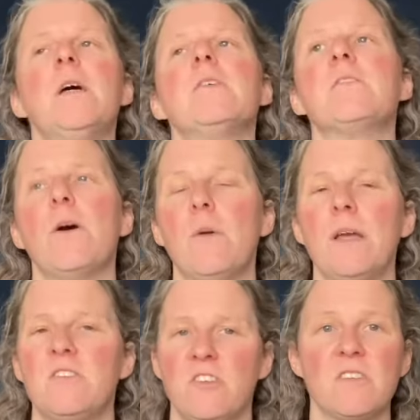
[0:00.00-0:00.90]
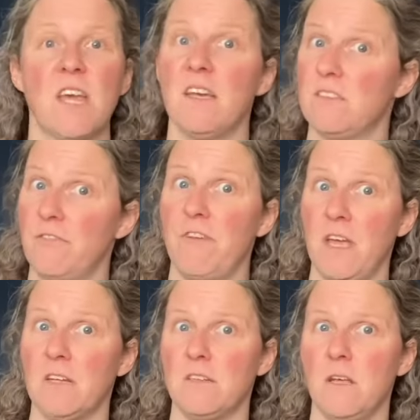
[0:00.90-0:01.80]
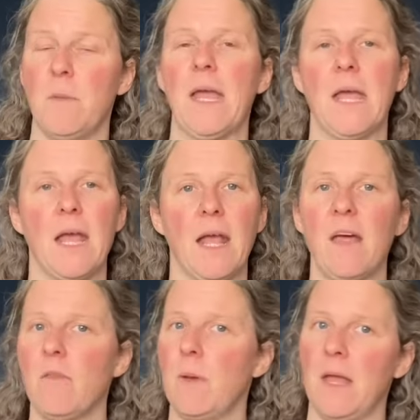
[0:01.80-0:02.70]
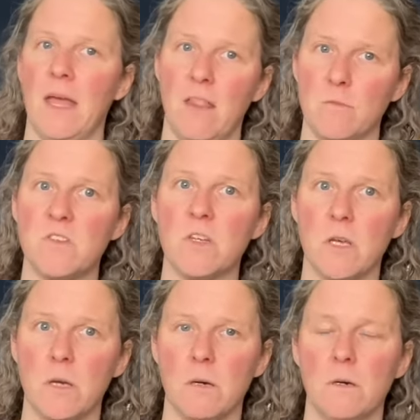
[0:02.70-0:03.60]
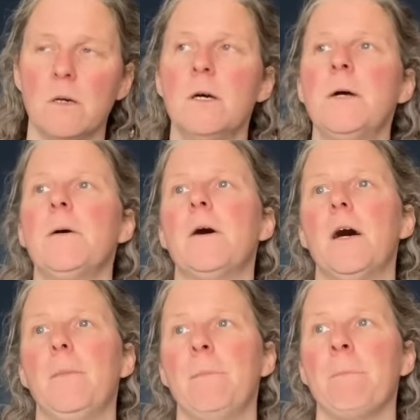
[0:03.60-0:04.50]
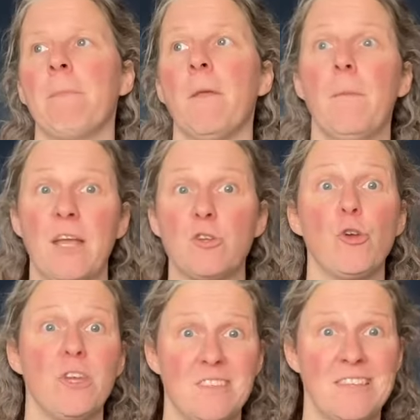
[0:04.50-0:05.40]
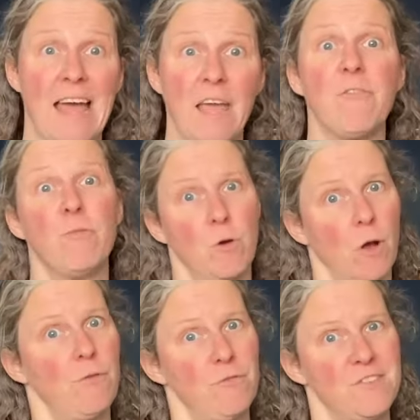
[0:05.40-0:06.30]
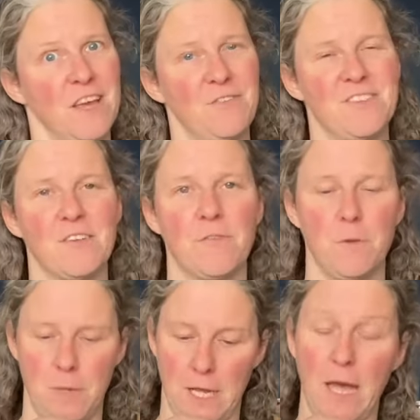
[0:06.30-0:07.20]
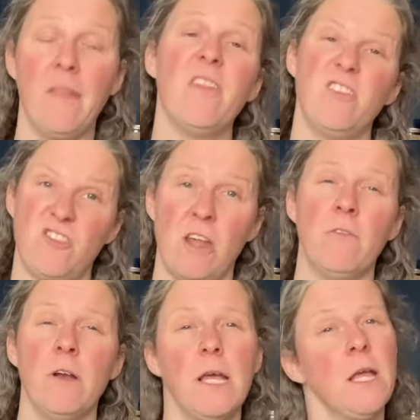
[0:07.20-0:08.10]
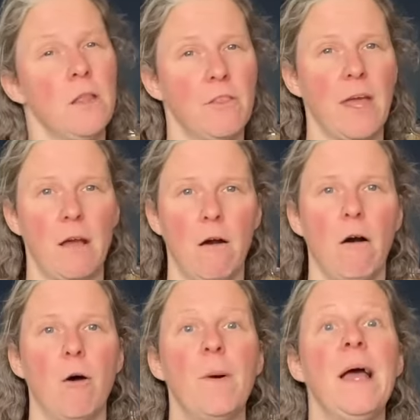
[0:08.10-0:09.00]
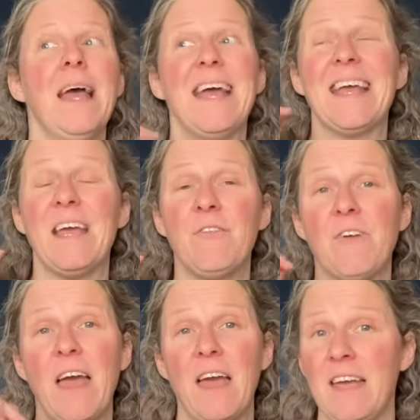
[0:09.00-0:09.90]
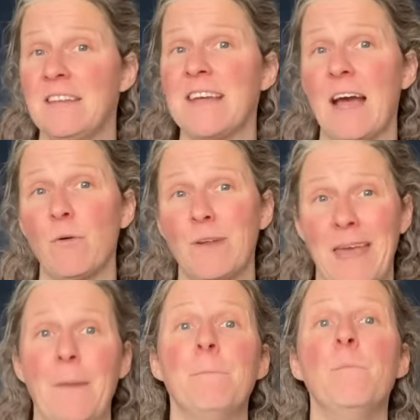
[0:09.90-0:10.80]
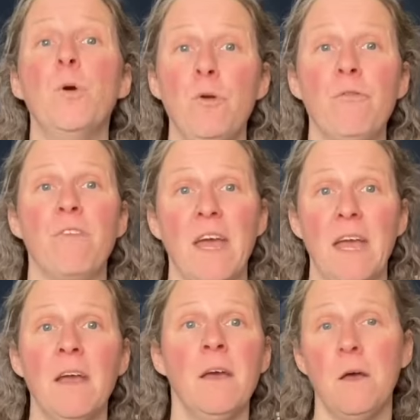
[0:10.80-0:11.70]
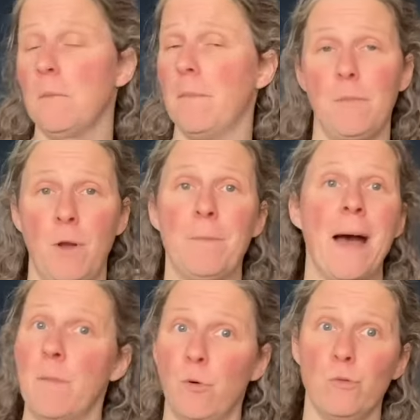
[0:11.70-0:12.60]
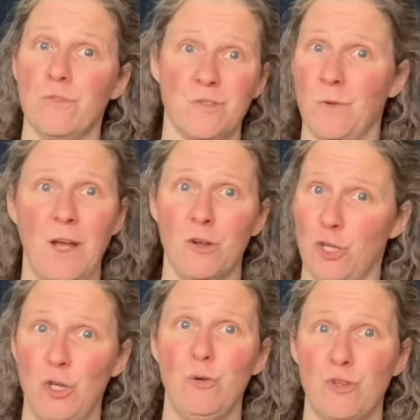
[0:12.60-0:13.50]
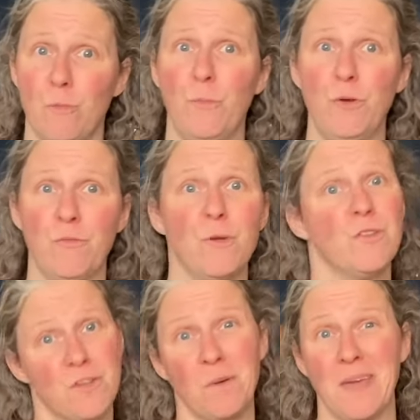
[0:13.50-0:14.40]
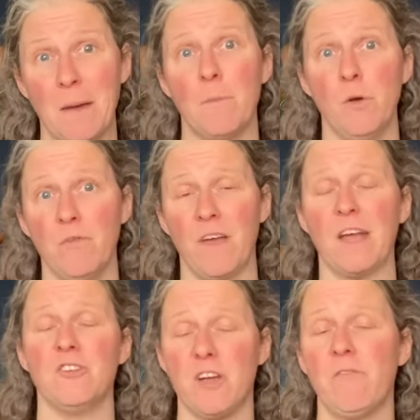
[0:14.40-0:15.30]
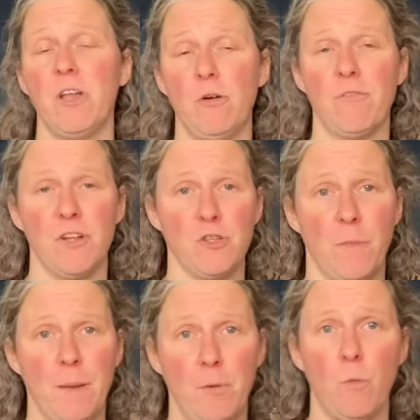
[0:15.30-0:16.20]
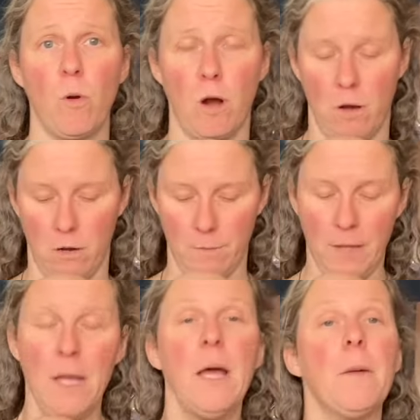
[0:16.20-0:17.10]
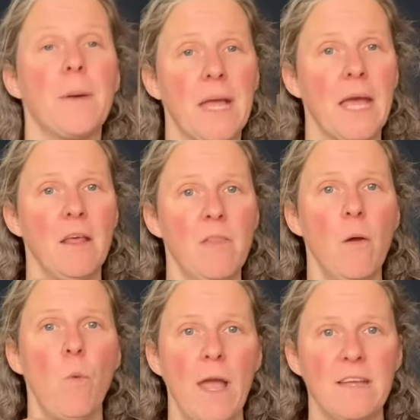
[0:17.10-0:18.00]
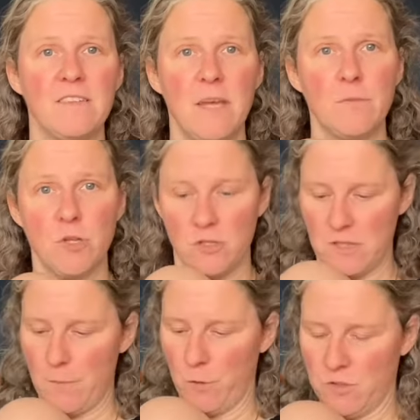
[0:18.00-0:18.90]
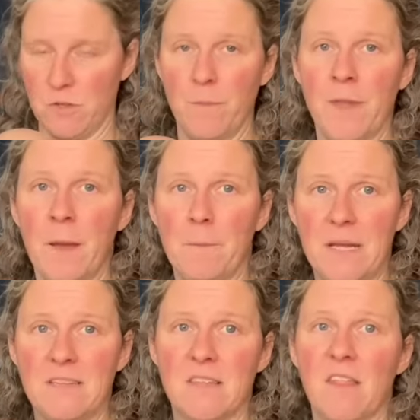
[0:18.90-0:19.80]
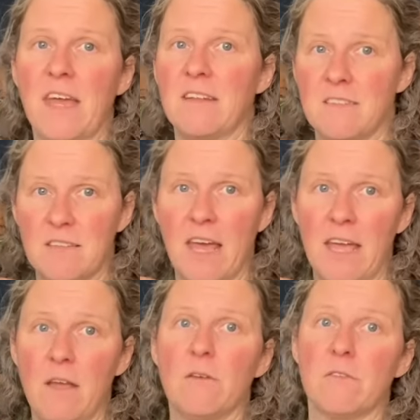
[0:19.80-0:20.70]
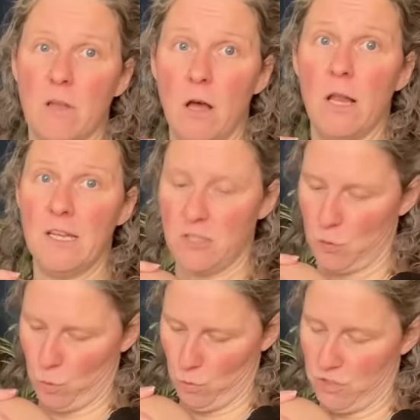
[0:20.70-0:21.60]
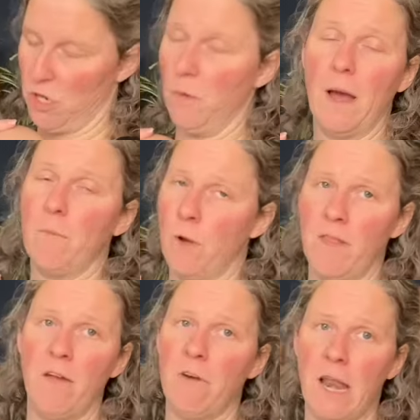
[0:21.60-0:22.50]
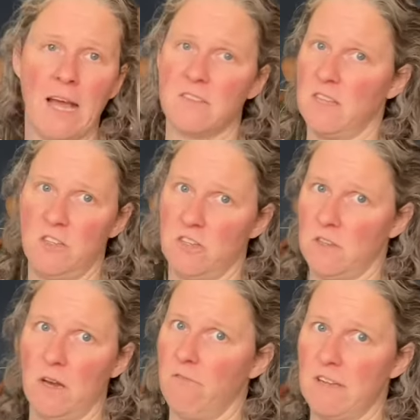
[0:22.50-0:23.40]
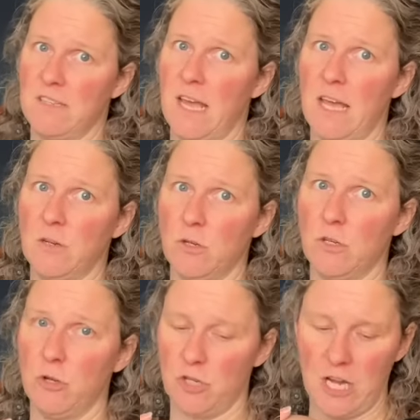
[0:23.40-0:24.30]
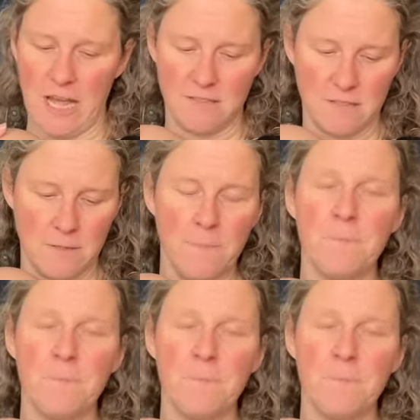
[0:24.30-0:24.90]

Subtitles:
So it's just a case of fake it till you make it. Get them in, get them secure. Make sure you're safe. We'll go through safety stuff in a minute. And generally, they calm. If in doubt, get moving. We're mammals. We are huge on movement. So get moving and generally you'll find your baby will calm. But getting their weight tipped onto their bottom means that they curl in towards you. And when they're relaxed, they're just going to rest their head on your chest.